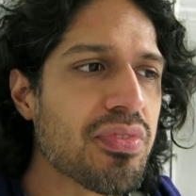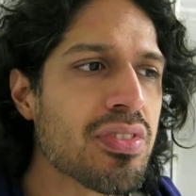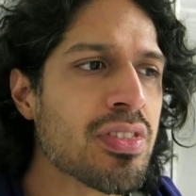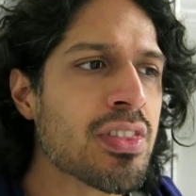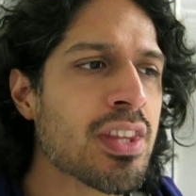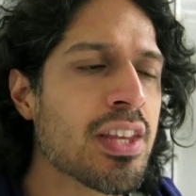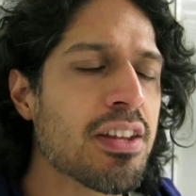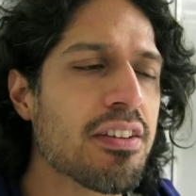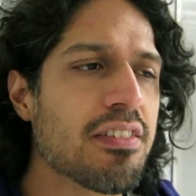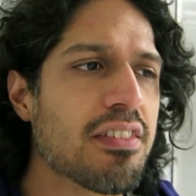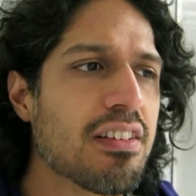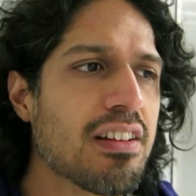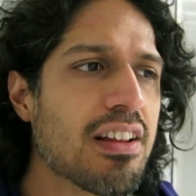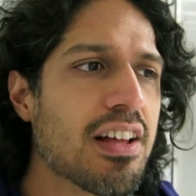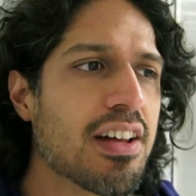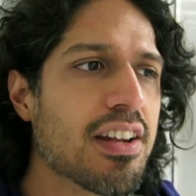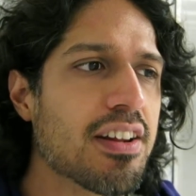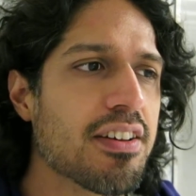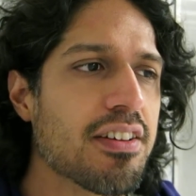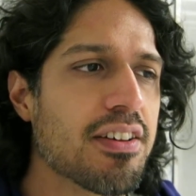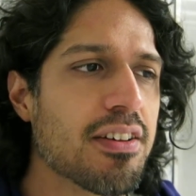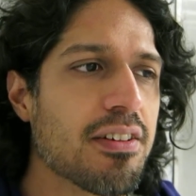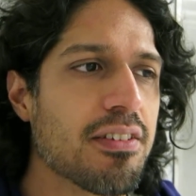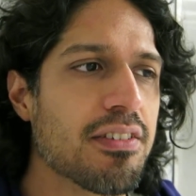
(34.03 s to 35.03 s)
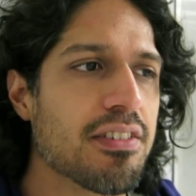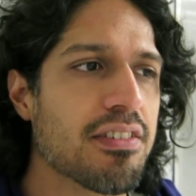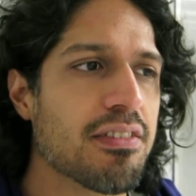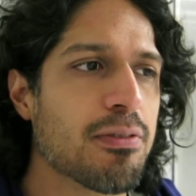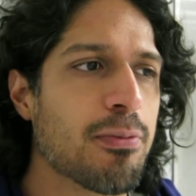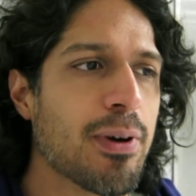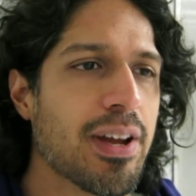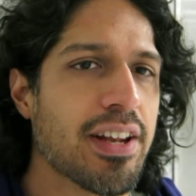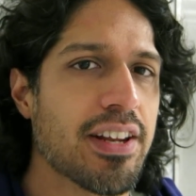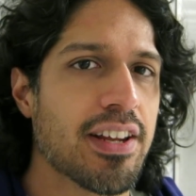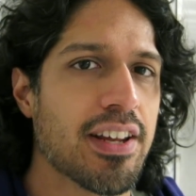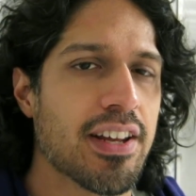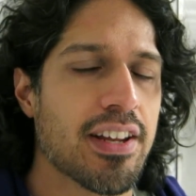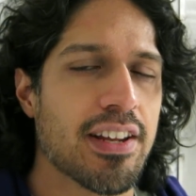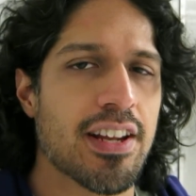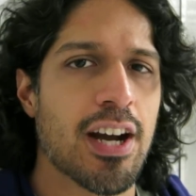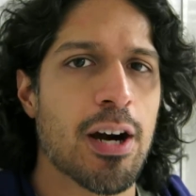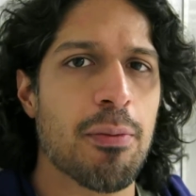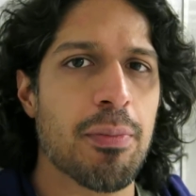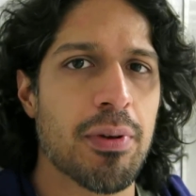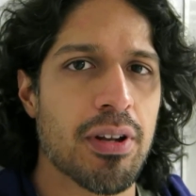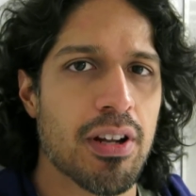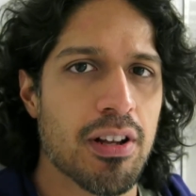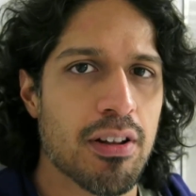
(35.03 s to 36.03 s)
It was a lot of just waiting,
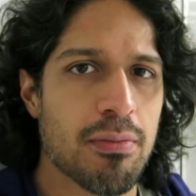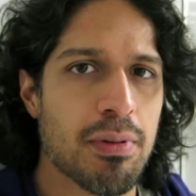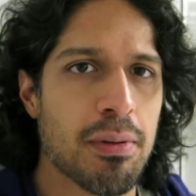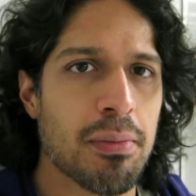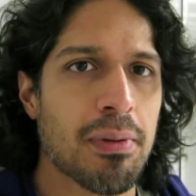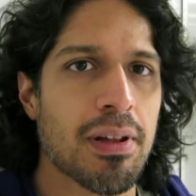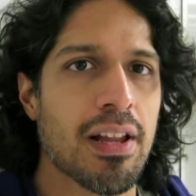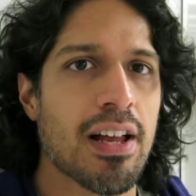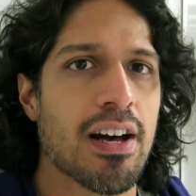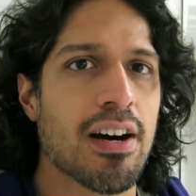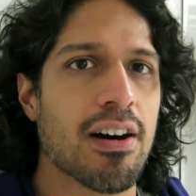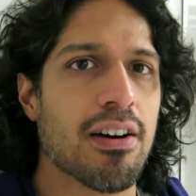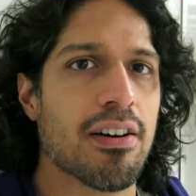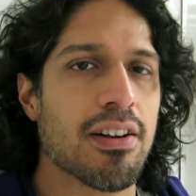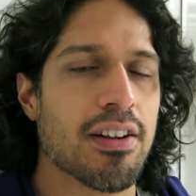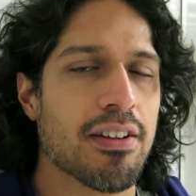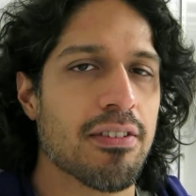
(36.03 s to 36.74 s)
helping other people out.